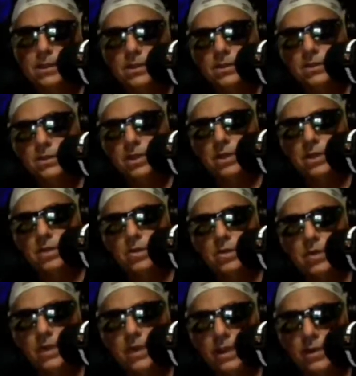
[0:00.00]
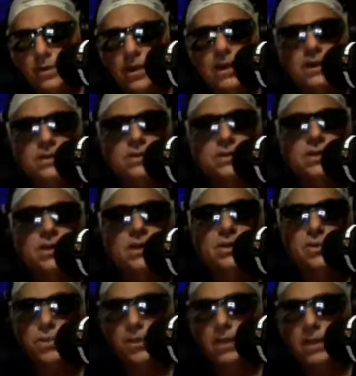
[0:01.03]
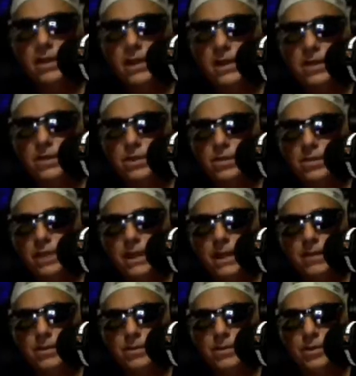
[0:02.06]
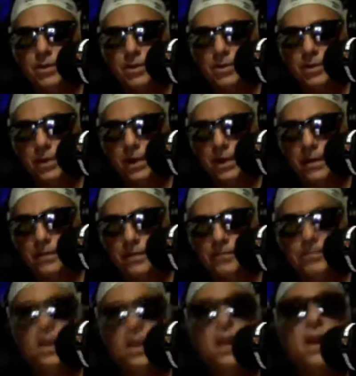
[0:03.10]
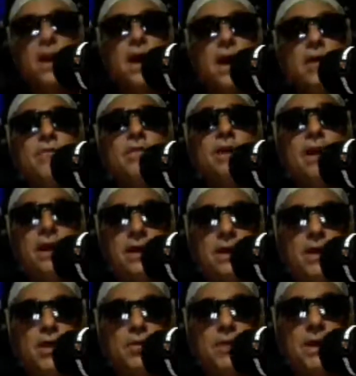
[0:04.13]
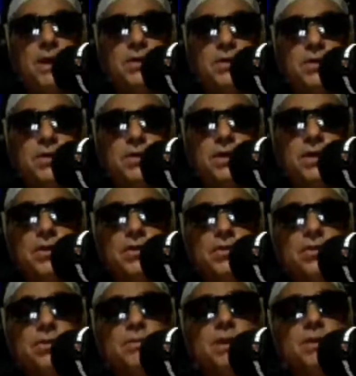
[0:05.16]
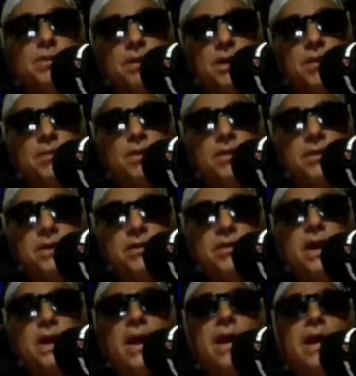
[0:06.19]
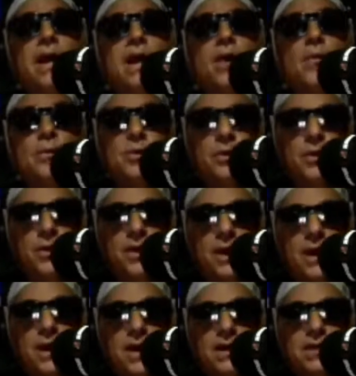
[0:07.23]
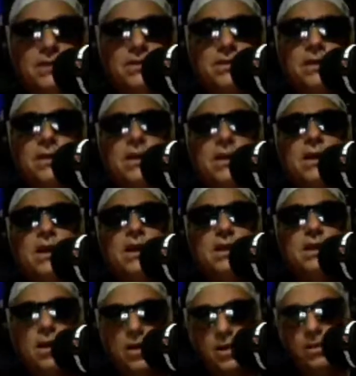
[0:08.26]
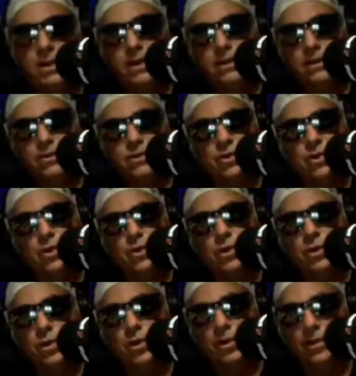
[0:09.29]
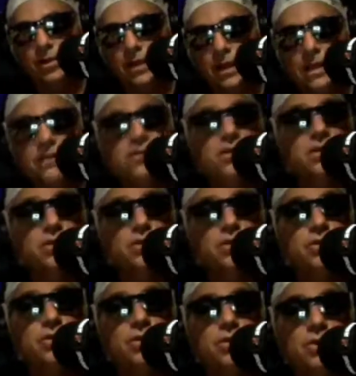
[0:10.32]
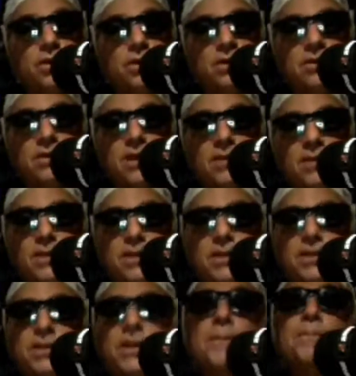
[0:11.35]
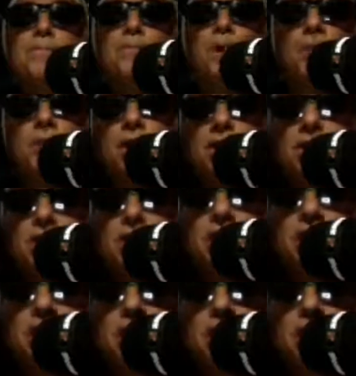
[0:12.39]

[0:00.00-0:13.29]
So anyway, it's, it's really nice to be able to, um, have the Audio Master show, to be able to come on here, hang out with you guys, and talk about those cool little things and those cool little subjects. But here's the thing.